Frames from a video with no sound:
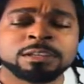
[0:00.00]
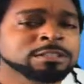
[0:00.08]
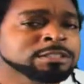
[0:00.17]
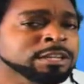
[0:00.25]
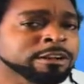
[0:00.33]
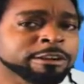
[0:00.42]

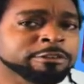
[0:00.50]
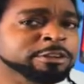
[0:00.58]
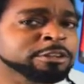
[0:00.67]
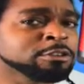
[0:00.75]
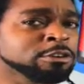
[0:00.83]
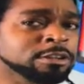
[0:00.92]
Sharon
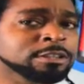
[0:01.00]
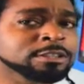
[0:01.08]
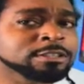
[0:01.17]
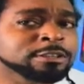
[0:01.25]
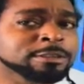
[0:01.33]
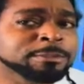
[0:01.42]
Green Golden
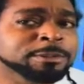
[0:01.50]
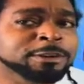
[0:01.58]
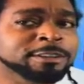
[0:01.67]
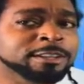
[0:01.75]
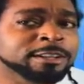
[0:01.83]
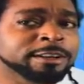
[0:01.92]
is going to be
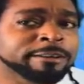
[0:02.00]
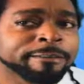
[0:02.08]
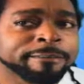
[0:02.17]
on there.